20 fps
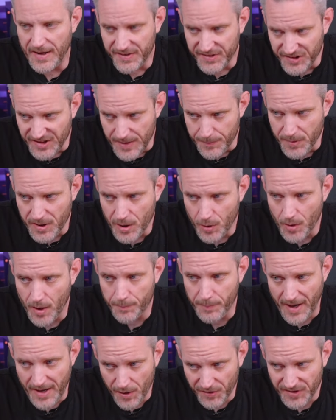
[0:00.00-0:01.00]
A CPU, a
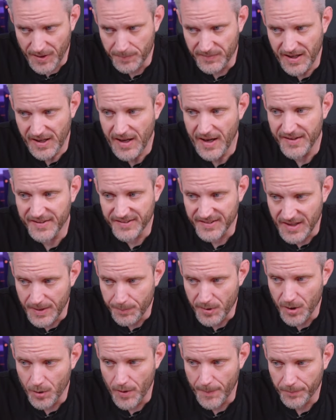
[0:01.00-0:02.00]
BIOS update, a
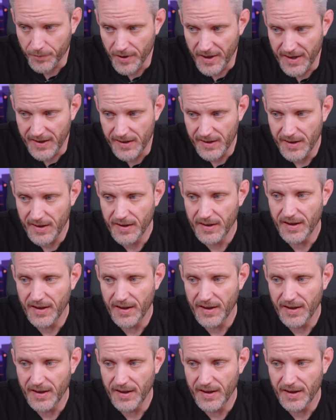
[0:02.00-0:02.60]
CPU upgrade,